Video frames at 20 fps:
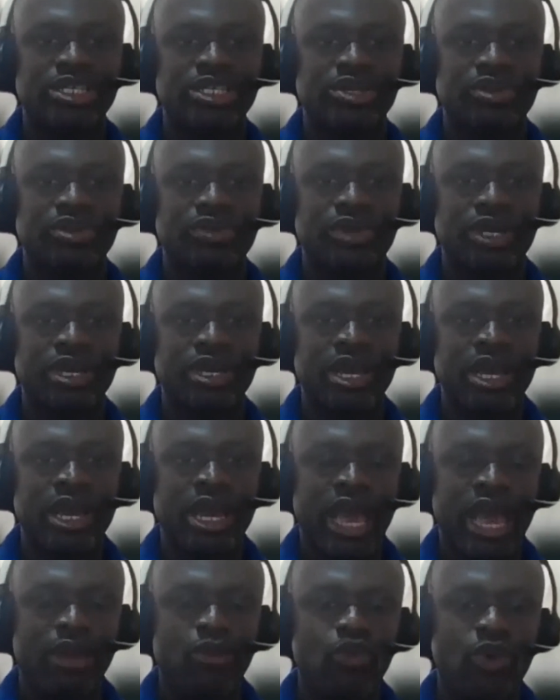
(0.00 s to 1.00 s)
category.
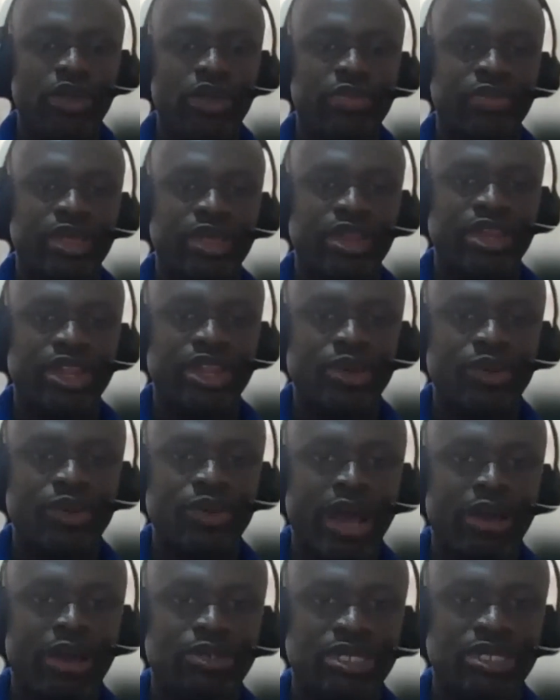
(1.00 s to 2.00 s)
And when the new
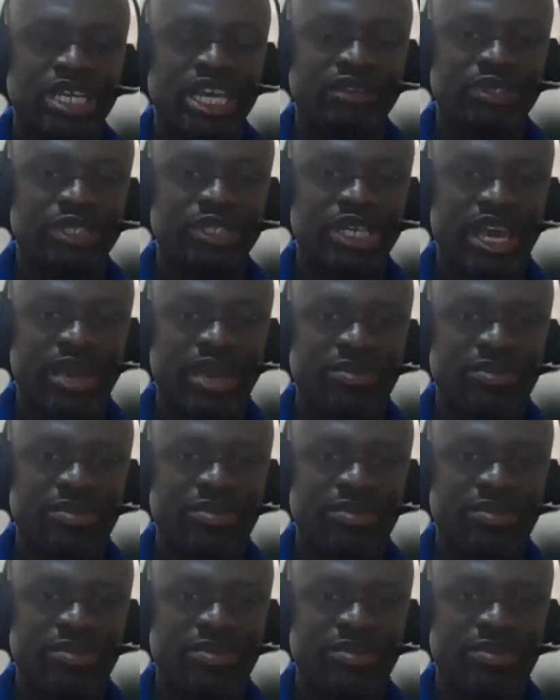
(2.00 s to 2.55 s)
LCFs